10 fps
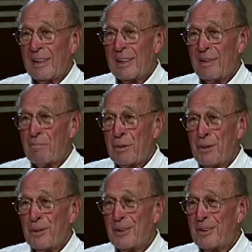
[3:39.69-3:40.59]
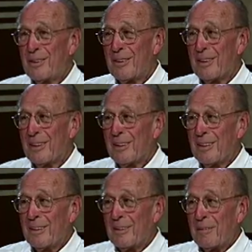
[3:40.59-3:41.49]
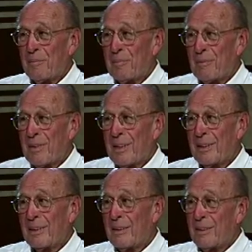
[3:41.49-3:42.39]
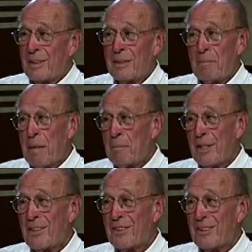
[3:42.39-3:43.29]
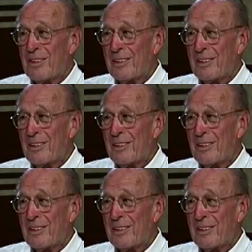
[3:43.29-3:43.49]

computed and did my best.